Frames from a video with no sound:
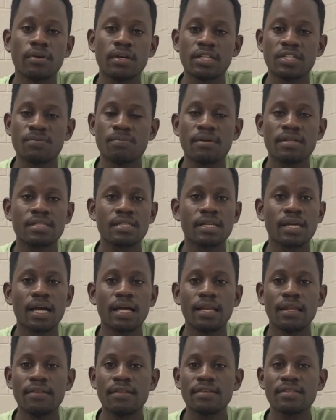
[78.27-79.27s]
it's
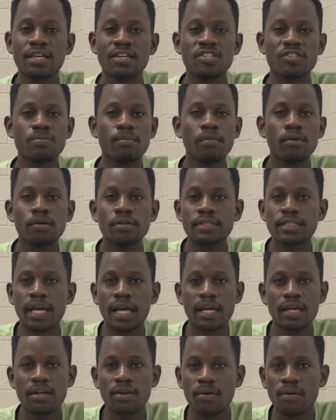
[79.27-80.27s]
basically these are small,
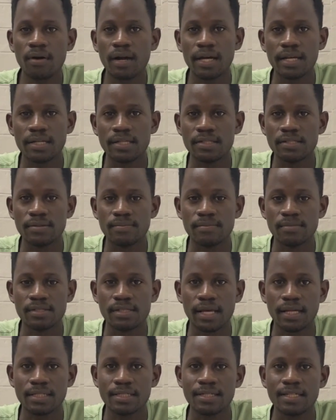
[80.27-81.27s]
tiny organisms
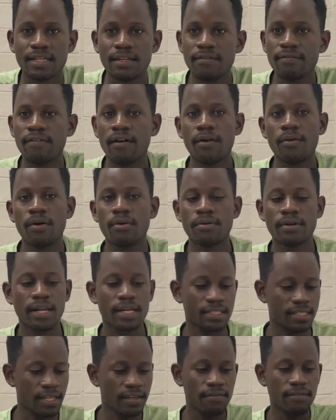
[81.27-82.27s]
that live around us.
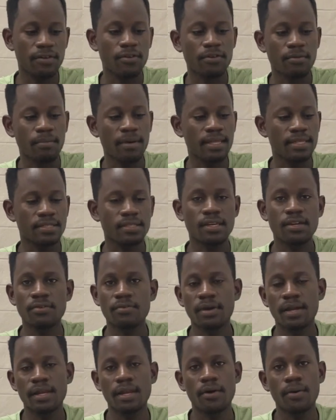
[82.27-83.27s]
Even on my skin
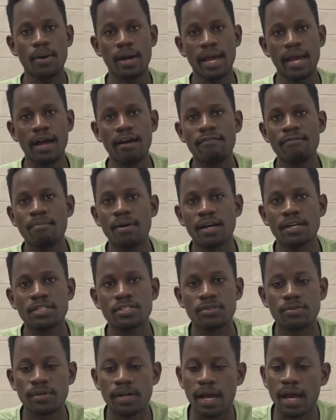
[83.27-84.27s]
right now, I have
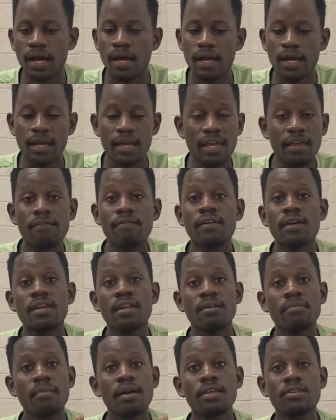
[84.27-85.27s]
bacteria. Even
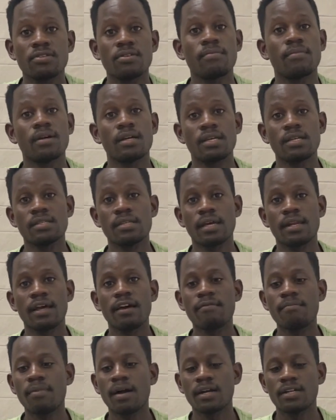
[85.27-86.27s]
in my stomach inside, I
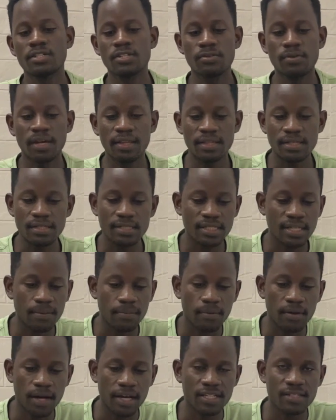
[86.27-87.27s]
have bacteria. This
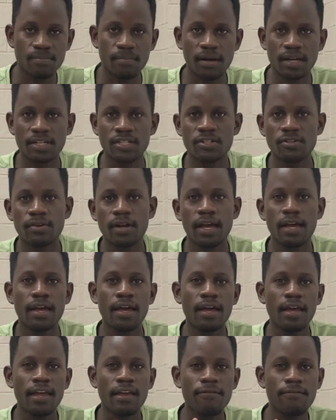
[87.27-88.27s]
table has bacteria.
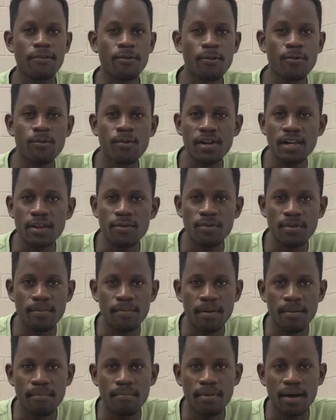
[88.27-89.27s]
If you really
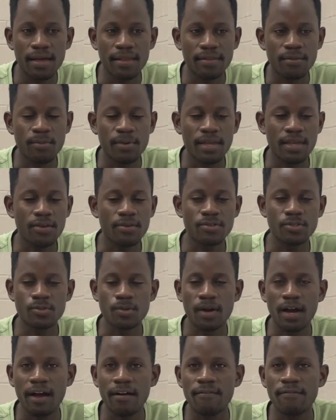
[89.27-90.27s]
remember, we used to
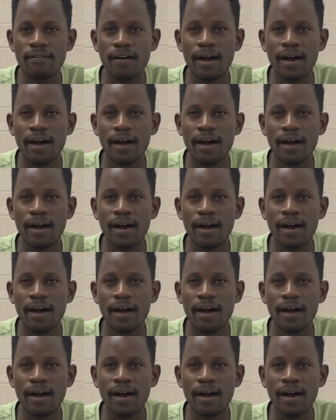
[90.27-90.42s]
have